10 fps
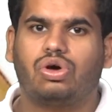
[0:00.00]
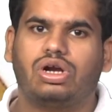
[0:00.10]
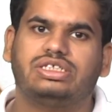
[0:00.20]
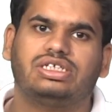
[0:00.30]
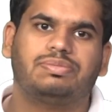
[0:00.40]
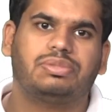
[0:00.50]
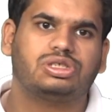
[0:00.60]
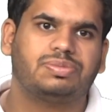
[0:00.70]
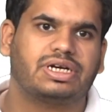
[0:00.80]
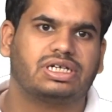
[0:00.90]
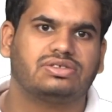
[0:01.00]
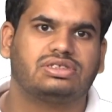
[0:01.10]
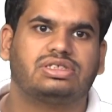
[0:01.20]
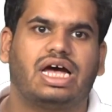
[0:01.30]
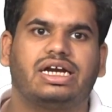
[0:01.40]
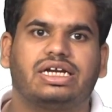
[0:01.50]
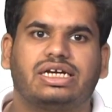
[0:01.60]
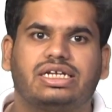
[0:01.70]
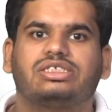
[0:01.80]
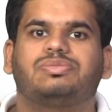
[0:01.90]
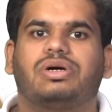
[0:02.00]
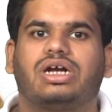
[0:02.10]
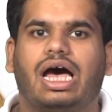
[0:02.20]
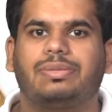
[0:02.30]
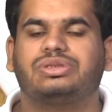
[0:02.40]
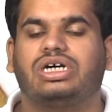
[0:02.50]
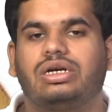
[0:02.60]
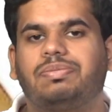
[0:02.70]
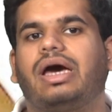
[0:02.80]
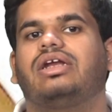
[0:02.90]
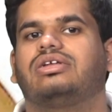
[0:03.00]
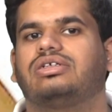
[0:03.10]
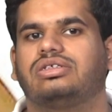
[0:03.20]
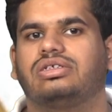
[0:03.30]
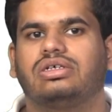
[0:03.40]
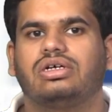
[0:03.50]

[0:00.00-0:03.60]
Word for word: knowledge and perspectives that it is perhaps unparalleled.